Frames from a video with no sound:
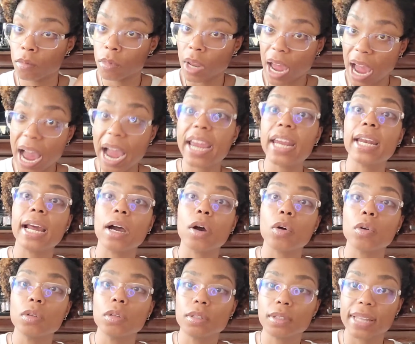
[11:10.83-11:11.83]

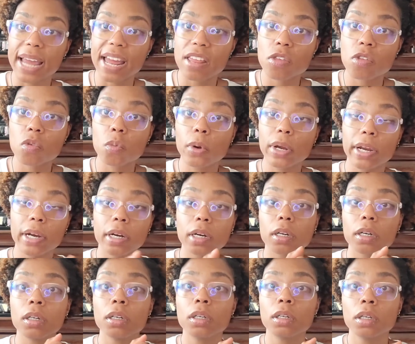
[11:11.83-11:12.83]
hideout. That's
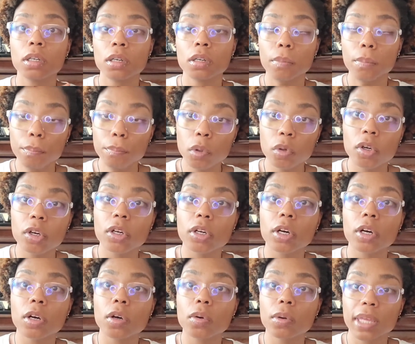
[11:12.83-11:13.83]
where
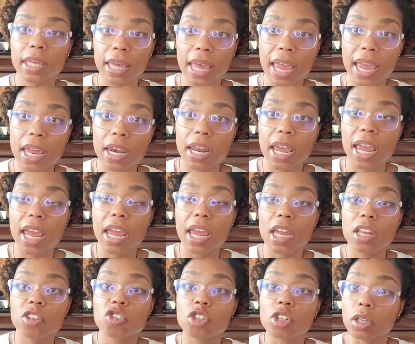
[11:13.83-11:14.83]
Mukuro, Ken,
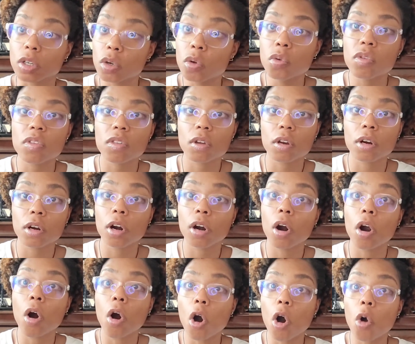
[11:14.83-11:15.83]
and Chikusa are
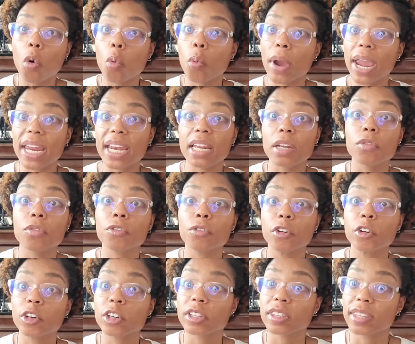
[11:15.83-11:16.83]
all waiting
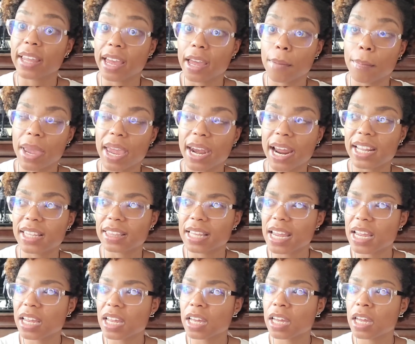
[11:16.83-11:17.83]
for them. And I
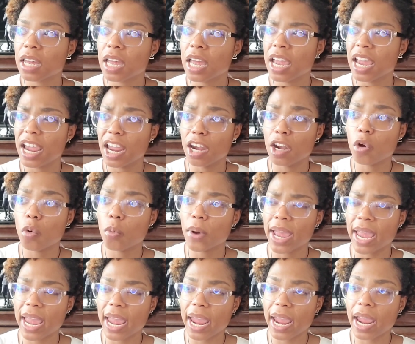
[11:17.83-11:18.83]
think in a
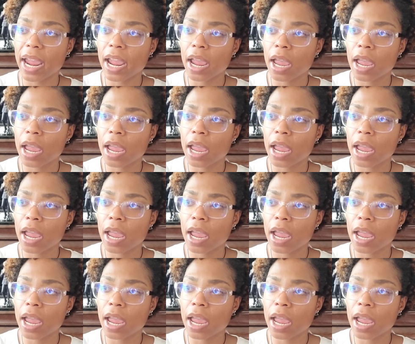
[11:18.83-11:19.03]
way